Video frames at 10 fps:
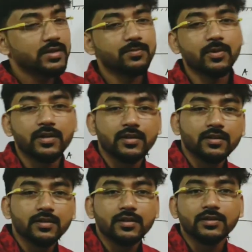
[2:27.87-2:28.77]
point,
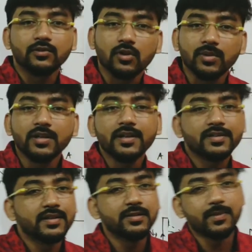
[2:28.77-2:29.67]
the normal
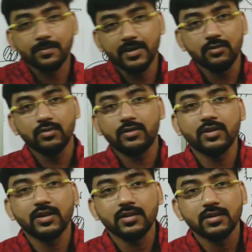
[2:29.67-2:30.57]
reaction is perpendicular to
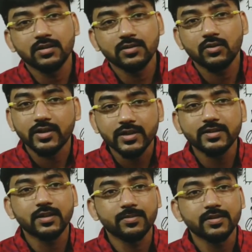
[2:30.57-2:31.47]
the contact
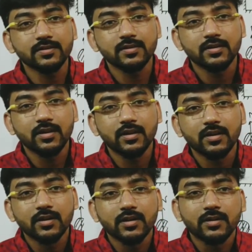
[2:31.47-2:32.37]
surface,
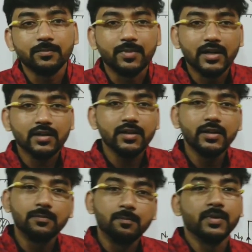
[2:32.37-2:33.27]
but
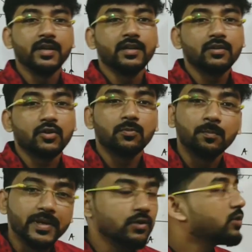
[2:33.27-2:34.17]
it may or
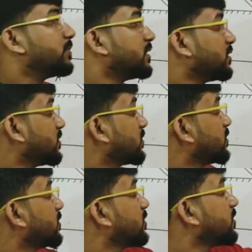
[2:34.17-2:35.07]
may not be
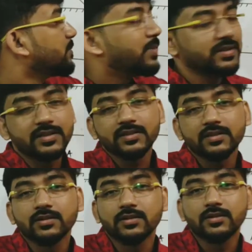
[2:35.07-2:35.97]
passes
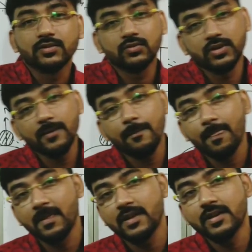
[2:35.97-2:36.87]
to the
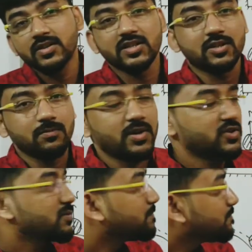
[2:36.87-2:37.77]
center of mass.